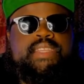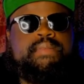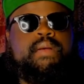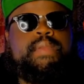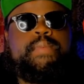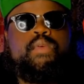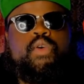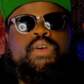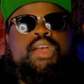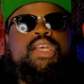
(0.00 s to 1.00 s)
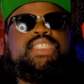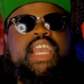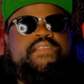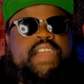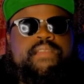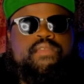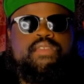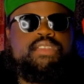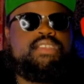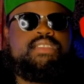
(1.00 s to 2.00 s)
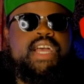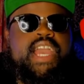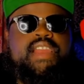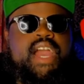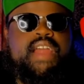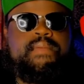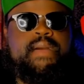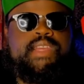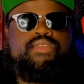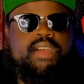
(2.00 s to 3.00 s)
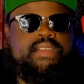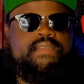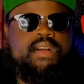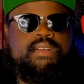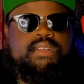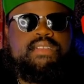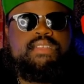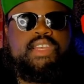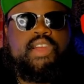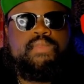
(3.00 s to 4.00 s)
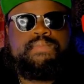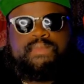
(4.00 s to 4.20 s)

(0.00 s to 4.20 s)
If some people don't stay faithful. It's just not and not everybody trying to fuck. You know.